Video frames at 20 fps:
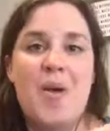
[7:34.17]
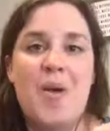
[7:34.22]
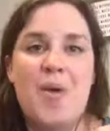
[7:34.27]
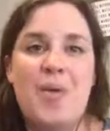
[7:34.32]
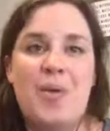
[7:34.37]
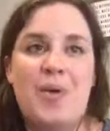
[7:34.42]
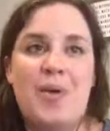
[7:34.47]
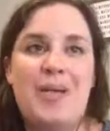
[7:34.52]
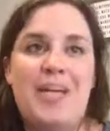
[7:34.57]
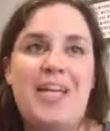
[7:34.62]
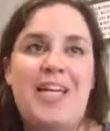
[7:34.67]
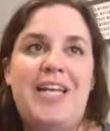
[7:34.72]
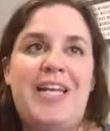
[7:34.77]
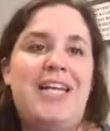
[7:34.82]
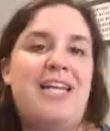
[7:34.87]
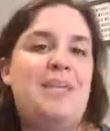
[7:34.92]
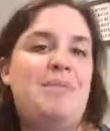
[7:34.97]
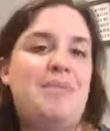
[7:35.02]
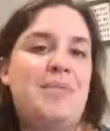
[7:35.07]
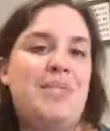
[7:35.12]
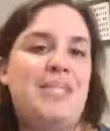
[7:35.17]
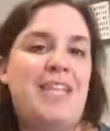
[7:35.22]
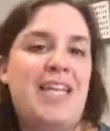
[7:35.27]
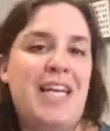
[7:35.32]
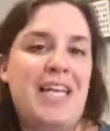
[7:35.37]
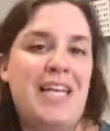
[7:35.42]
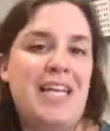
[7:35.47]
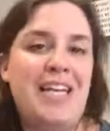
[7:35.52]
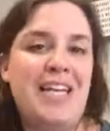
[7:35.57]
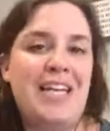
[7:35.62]
we're going to keep
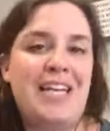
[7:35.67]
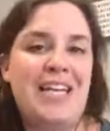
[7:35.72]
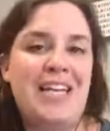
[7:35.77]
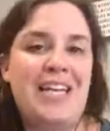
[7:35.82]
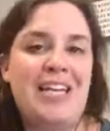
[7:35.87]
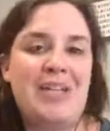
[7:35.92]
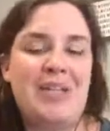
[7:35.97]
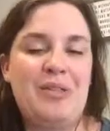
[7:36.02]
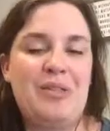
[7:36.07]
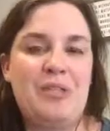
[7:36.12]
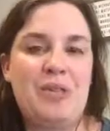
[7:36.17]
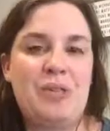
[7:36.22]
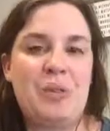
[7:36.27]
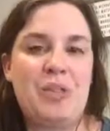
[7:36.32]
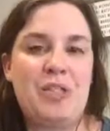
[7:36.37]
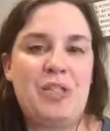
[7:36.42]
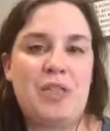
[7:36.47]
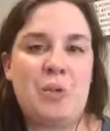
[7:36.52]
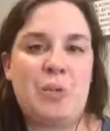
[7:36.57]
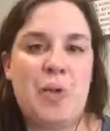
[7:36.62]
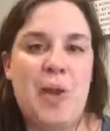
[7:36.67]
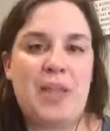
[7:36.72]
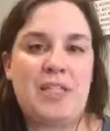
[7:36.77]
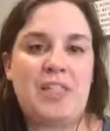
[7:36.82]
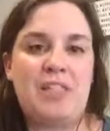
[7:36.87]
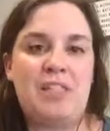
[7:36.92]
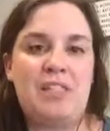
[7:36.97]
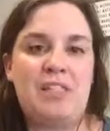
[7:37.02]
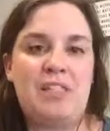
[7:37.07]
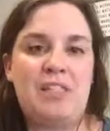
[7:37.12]
studying new spiritual
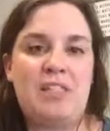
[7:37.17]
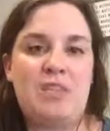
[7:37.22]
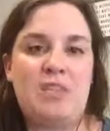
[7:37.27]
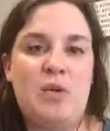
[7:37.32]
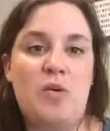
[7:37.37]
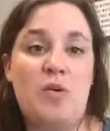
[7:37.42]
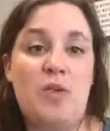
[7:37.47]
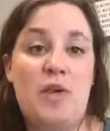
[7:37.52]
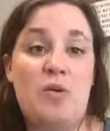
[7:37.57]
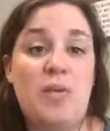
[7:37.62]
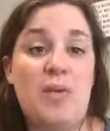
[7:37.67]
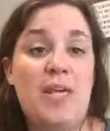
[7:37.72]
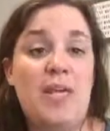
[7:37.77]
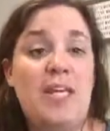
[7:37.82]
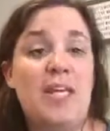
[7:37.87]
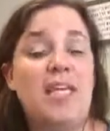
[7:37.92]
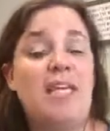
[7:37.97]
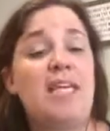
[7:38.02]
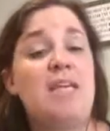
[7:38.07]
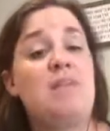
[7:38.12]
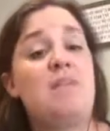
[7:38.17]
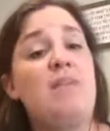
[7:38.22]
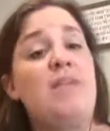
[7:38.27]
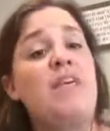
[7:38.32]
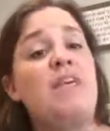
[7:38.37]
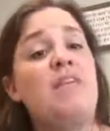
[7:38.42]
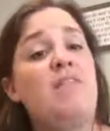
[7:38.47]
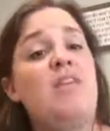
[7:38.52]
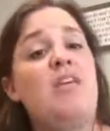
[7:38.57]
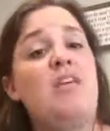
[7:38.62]
practices so that we can keep
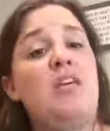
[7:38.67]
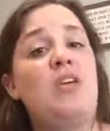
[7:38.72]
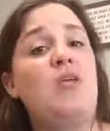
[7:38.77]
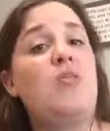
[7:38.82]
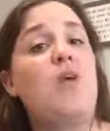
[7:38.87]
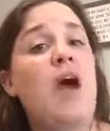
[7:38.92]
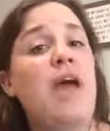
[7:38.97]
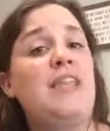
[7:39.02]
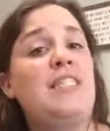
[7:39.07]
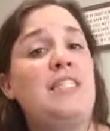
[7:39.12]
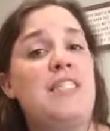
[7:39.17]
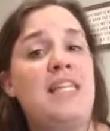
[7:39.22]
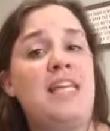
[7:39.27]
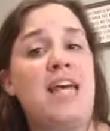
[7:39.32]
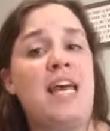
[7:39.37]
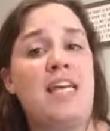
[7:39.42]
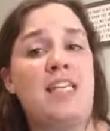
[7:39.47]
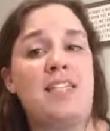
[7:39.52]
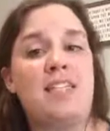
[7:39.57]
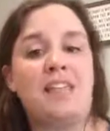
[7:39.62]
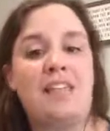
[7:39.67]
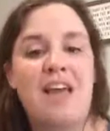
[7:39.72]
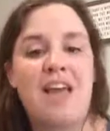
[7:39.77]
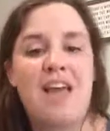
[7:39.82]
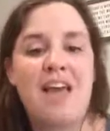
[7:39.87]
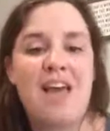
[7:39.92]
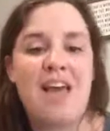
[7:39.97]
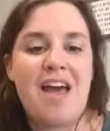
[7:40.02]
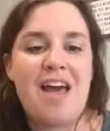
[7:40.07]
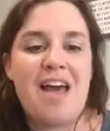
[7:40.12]
giving you ideas
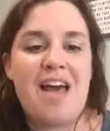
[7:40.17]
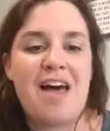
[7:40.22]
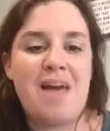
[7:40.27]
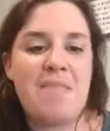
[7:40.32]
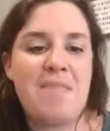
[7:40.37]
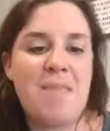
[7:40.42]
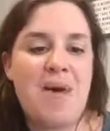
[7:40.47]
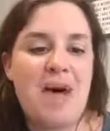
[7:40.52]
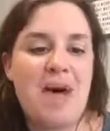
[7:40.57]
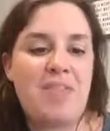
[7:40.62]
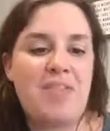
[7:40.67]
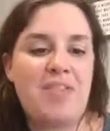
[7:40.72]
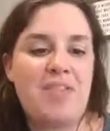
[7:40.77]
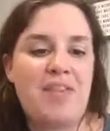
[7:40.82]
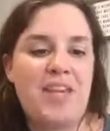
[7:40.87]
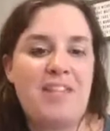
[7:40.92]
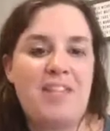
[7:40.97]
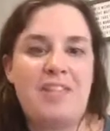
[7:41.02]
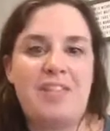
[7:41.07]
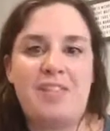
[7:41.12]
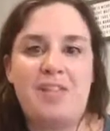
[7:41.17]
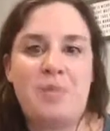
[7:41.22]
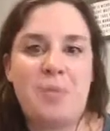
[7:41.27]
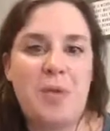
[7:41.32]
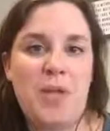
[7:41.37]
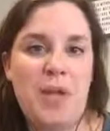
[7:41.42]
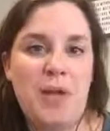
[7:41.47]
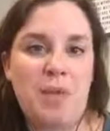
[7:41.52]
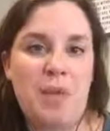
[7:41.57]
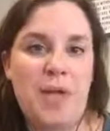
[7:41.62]
of things to
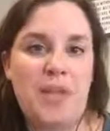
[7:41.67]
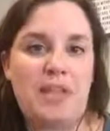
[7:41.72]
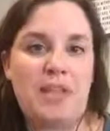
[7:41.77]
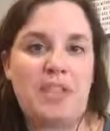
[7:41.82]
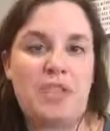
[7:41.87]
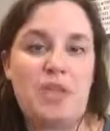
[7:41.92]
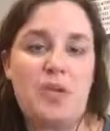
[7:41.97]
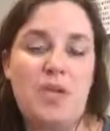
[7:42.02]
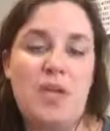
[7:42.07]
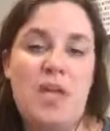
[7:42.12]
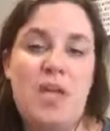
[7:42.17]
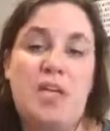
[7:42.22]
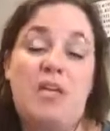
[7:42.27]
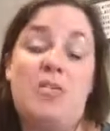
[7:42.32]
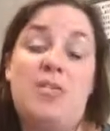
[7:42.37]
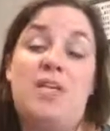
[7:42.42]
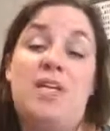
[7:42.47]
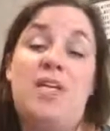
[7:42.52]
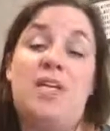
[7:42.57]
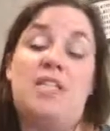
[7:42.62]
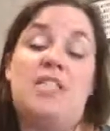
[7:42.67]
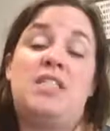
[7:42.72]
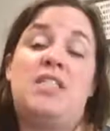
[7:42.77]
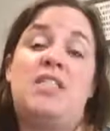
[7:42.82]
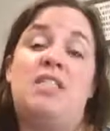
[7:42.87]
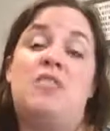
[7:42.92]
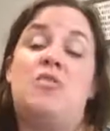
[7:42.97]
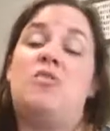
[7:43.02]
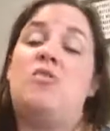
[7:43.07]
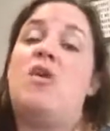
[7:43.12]
play with, so that you can
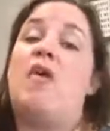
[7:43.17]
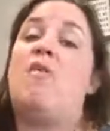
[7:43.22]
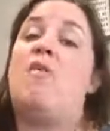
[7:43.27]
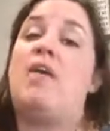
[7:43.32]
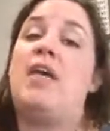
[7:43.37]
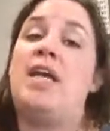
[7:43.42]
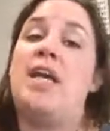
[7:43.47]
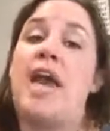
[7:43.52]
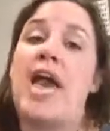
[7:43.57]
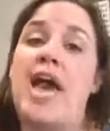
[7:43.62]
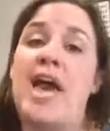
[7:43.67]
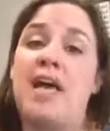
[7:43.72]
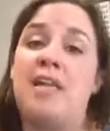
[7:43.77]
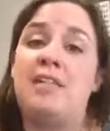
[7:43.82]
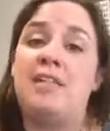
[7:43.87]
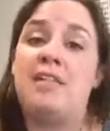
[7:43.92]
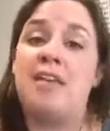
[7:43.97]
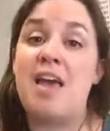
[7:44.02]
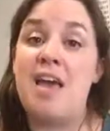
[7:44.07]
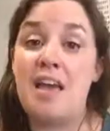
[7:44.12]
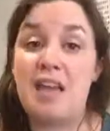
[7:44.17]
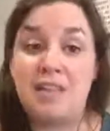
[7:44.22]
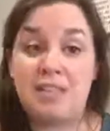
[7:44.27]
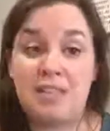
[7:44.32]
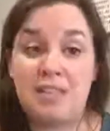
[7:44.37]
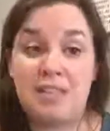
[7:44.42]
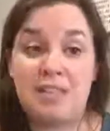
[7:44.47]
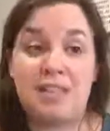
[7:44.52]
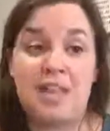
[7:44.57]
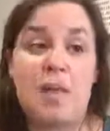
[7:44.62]
continue growing as
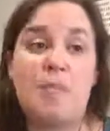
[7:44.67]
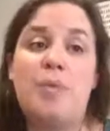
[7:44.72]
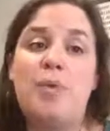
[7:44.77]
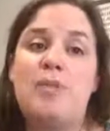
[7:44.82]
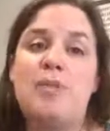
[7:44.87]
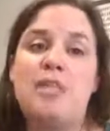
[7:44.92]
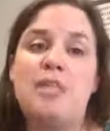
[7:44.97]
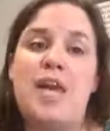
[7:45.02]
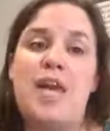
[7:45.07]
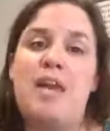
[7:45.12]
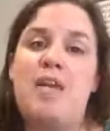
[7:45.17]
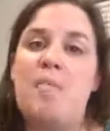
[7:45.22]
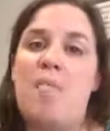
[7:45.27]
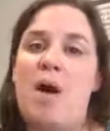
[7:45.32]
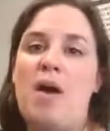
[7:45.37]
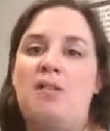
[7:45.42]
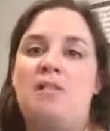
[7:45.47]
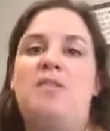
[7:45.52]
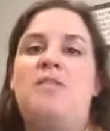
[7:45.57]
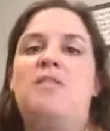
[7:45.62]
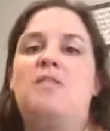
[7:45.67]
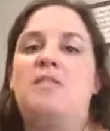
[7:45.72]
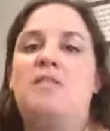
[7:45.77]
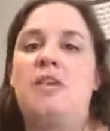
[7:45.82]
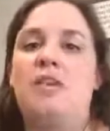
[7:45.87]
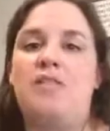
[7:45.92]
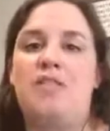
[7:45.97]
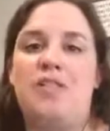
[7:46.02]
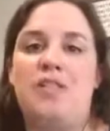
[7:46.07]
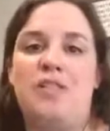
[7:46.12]
disciples and apostles
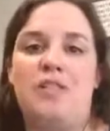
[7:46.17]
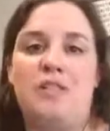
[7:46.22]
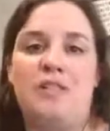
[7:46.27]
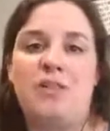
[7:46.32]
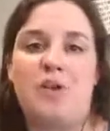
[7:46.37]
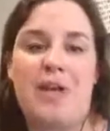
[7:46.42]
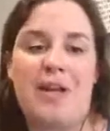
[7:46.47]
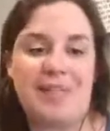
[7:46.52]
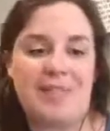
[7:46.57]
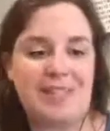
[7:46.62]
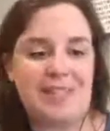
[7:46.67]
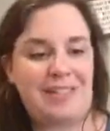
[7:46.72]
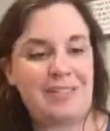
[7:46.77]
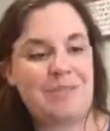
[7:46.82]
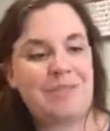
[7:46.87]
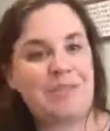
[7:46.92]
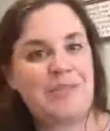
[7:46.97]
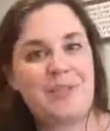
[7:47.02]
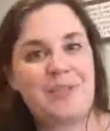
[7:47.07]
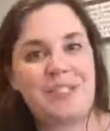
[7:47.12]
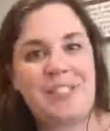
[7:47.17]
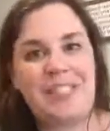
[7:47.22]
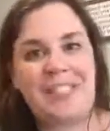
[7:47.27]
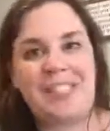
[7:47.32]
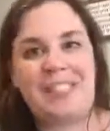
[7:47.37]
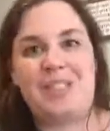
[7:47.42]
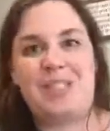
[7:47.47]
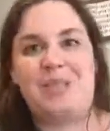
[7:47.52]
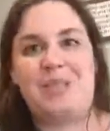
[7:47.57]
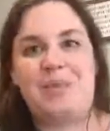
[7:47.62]
of Jesus Christ. See
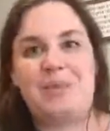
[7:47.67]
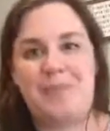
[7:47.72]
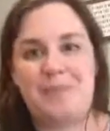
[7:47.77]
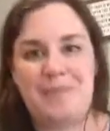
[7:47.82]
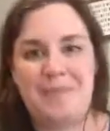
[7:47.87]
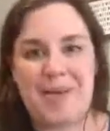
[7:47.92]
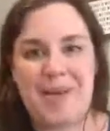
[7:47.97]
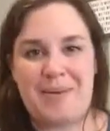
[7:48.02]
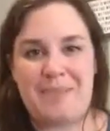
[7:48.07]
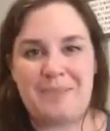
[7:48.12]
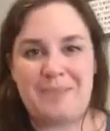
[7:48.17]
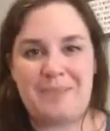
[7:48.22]
you soon. Bye.